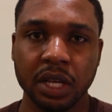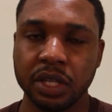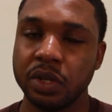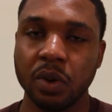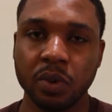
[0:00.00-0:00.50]

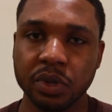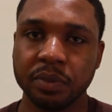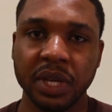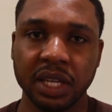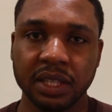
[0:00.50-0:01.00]
You don't want to
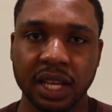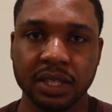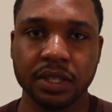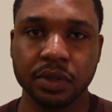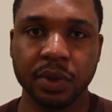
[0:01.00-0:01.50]
be in that
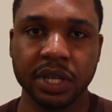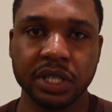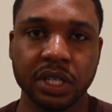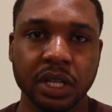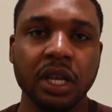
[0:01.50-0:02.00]

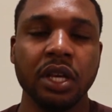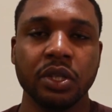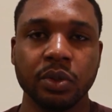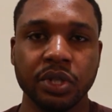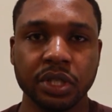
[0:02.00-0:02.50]
situation.
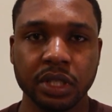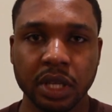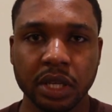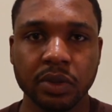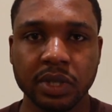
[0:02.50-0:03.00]
So just
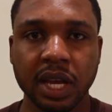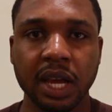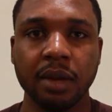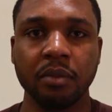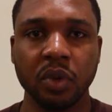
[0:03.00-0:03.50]
take your
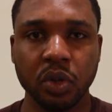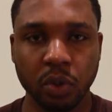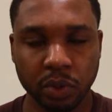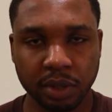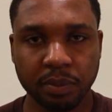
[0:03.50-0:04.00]
time,
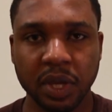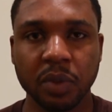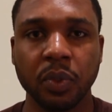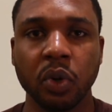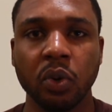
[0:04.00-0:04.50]
know the
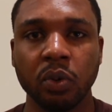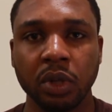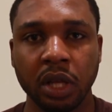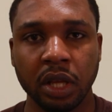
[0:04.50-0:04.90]
people,